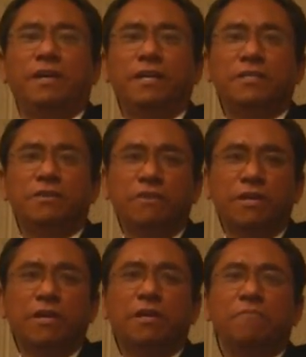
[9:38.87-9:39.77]
It is
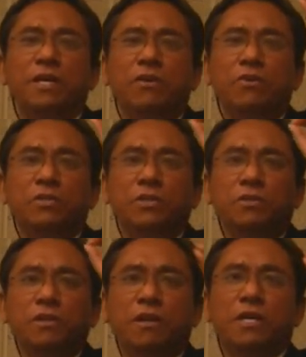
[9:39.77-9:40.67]
curriculum that goes
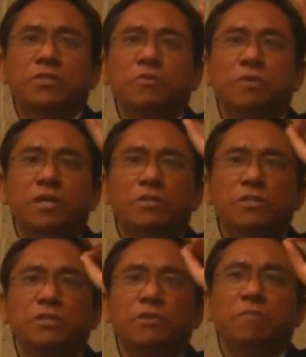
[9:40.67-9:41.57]
into the classroom, it goes
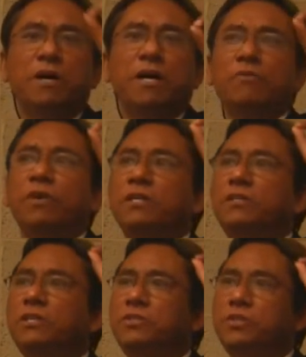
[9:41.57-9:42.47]
into your mind, what
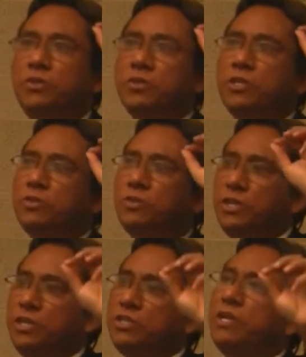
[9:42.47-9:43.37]
the teacher uses to
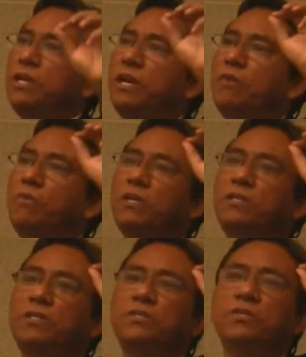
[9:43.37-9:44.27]
teach, and what
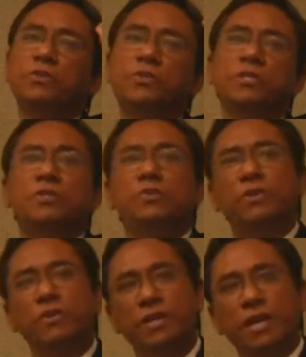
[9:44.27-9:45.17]
the teacher uses to
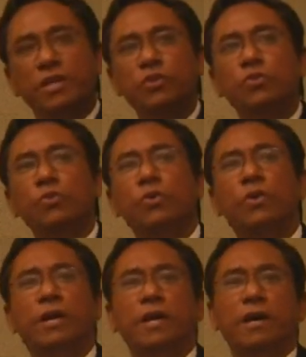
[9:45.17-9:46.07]
create
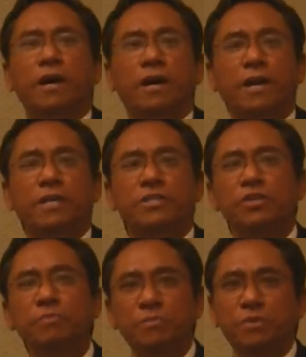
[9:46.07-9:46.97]
you and I as
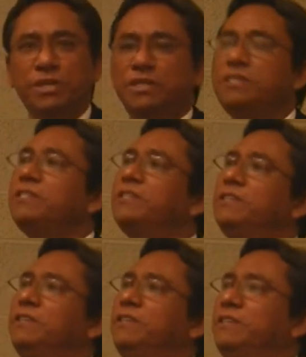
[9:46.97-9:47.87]
human beings.
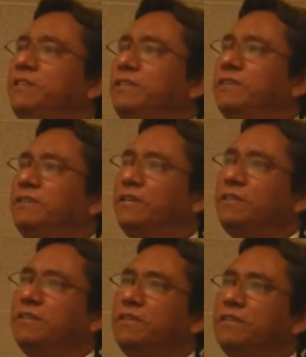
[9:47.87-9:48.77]
Right?